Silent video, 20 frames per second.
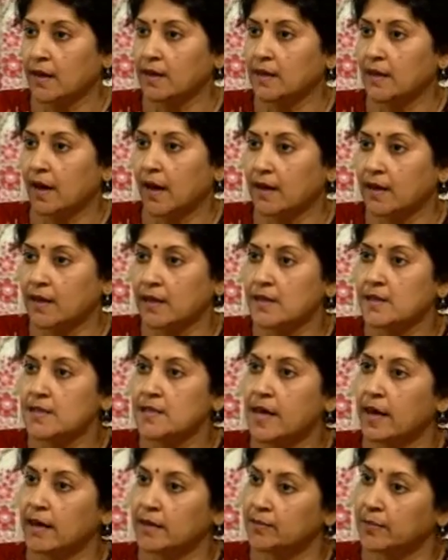occurs
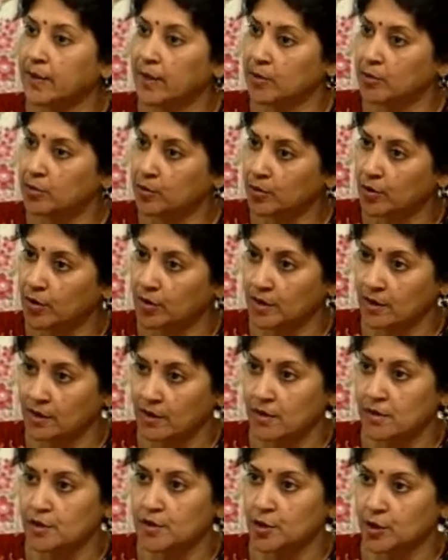at
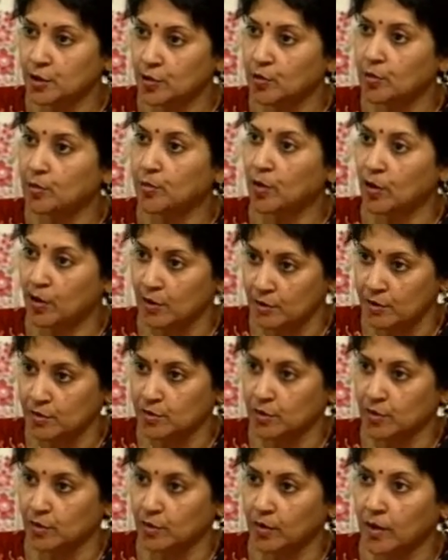mitochondrial genome
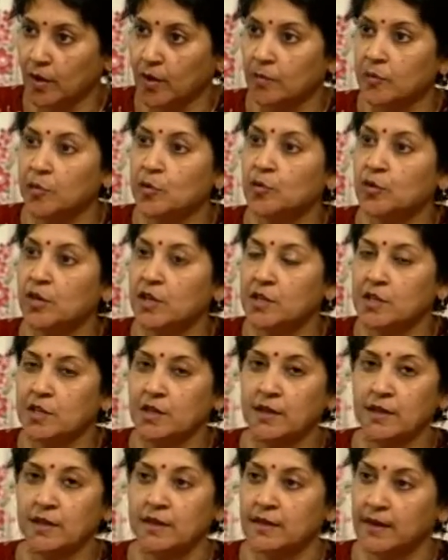also.
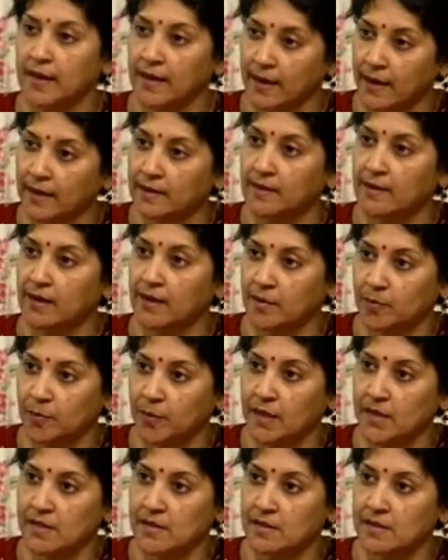Mutation can take
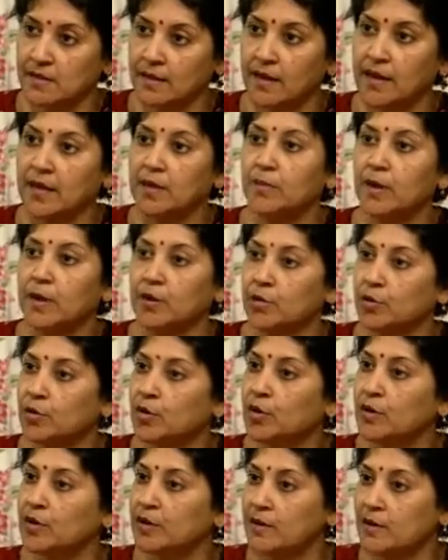place in
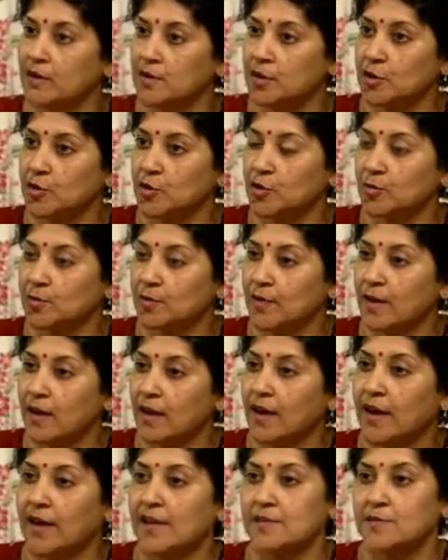mitochondrial genome
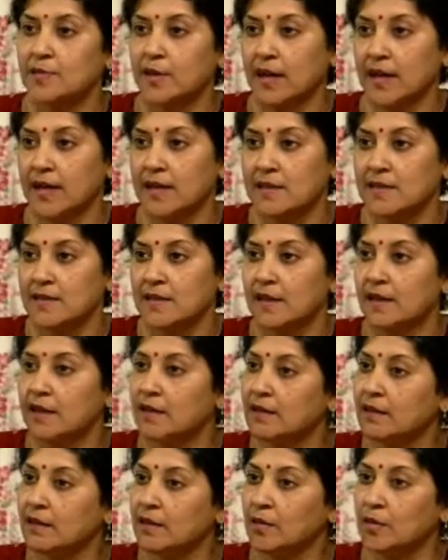as well as
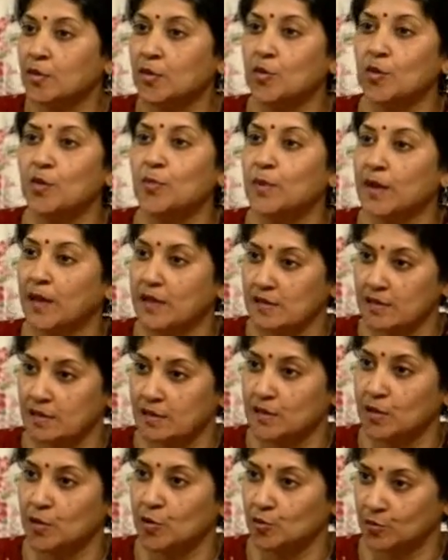in chloroplast
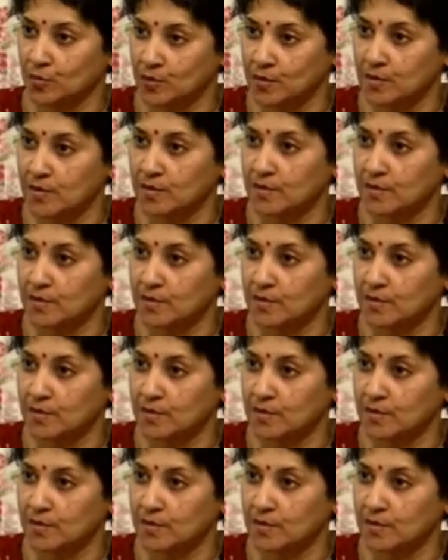genomes.